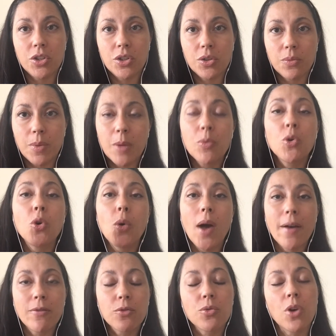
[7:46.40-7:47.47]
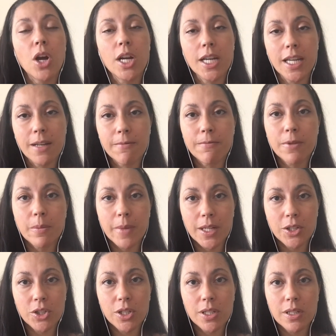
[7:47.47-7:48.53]
people who have chronic
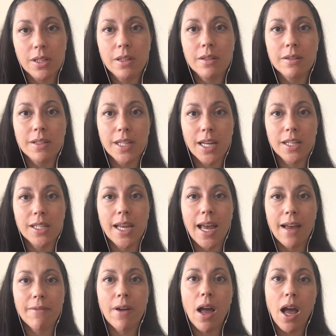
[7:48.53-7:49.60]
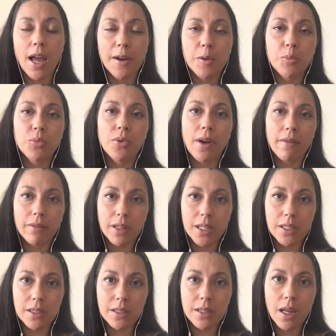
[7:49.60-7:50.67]
inflammation tend to have a higher
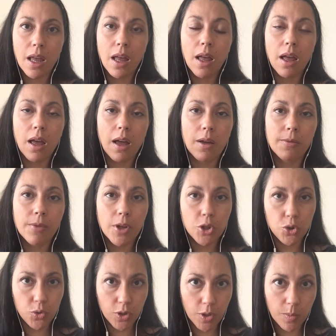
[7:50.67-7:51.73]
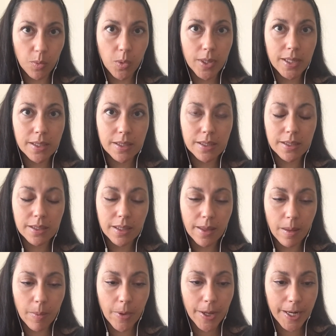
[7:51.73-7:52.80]
prevalence of trigger points in
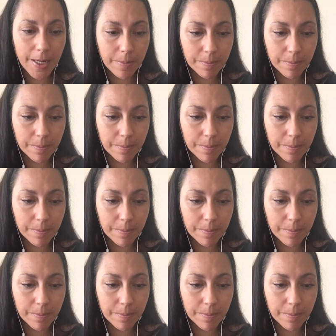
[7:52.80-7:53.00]
the body.